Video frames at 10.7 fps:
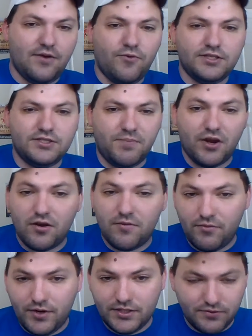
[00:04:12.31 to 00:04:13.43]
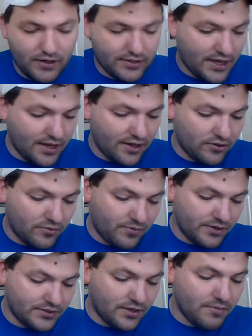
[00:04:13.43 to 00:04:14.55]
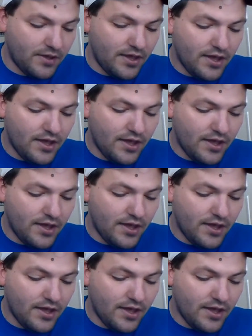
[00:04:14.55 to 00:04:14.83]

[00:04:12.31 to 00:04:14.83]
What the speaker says: One's a pyramid, one's a rectangular prism.